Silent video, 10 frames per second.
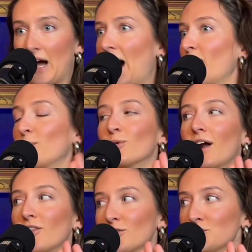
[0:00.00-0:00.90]
I would
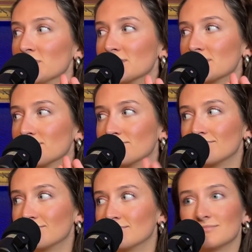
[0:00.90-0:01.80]
rather just
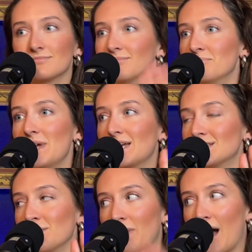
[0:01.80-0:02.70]
make it
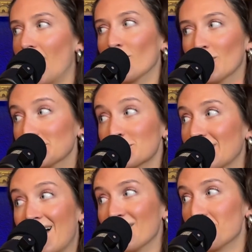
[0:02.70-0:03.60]
seem like I don't know what's going
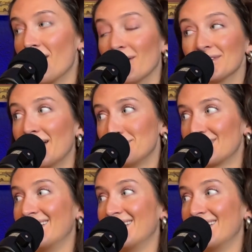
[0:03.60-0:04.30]
on at all times.